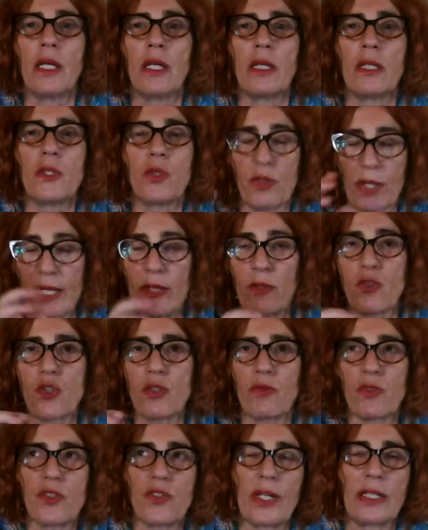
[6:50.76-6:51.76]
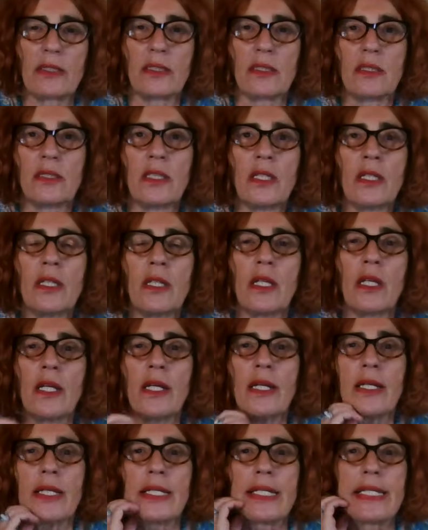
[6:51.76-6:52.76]
Uranus was transiting
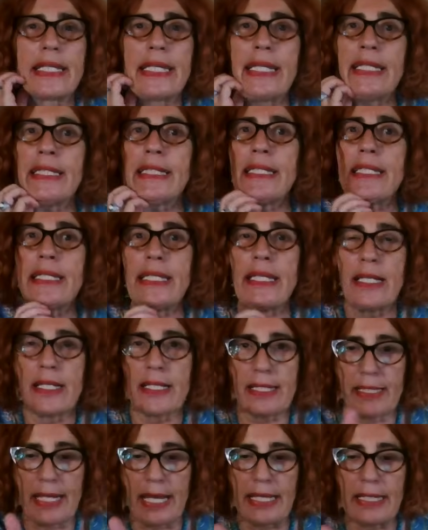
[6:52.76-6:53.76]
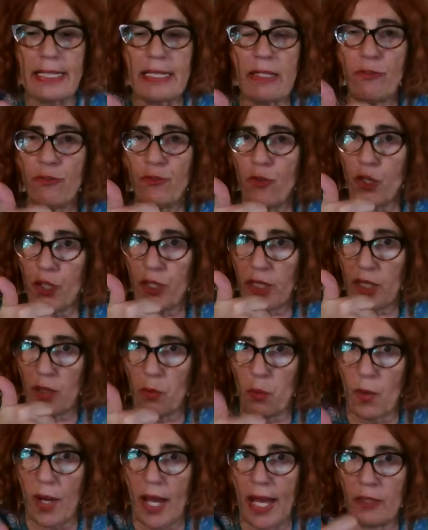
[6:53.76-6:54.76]
in the years
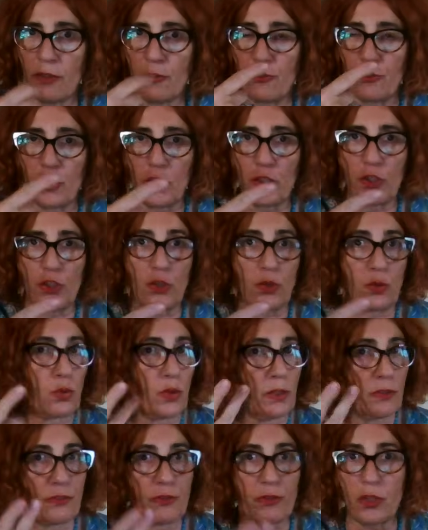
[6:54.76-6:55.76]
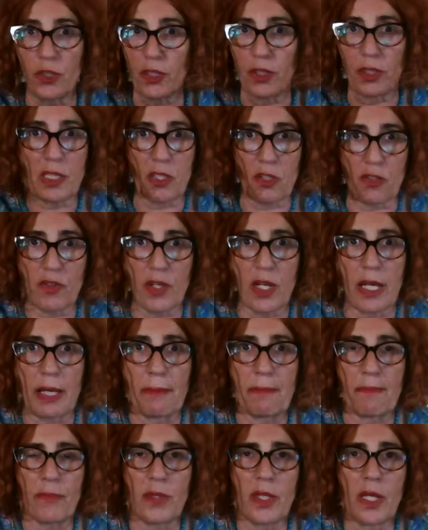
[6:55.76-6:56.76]
1941, 42 and
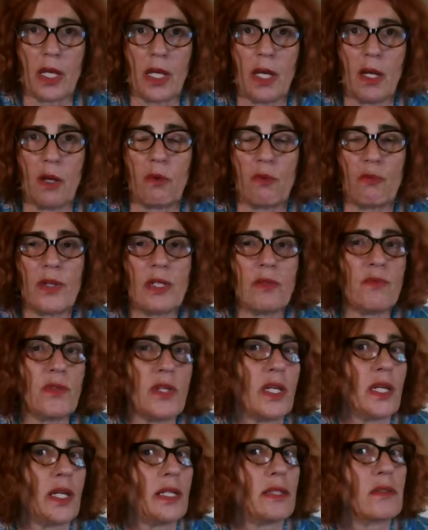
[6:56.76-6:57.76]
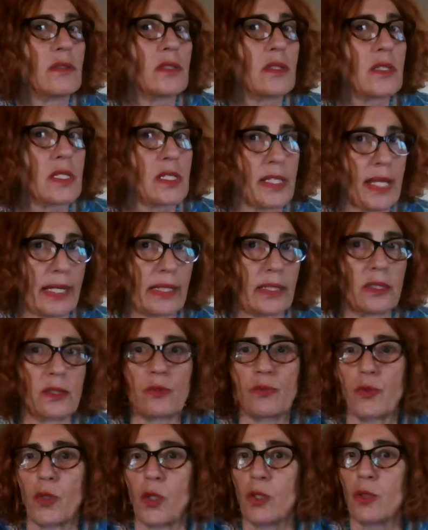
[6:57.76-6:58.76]
43, when we had the
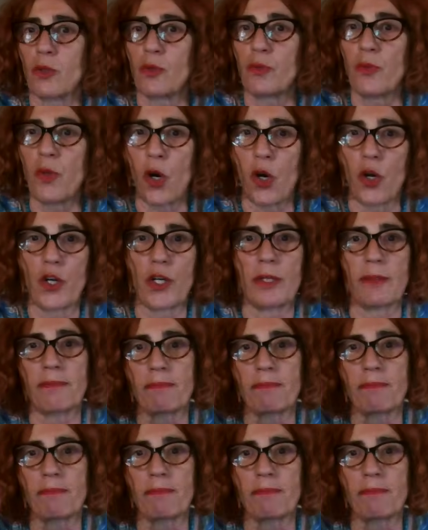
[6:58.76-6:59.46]
Second World War.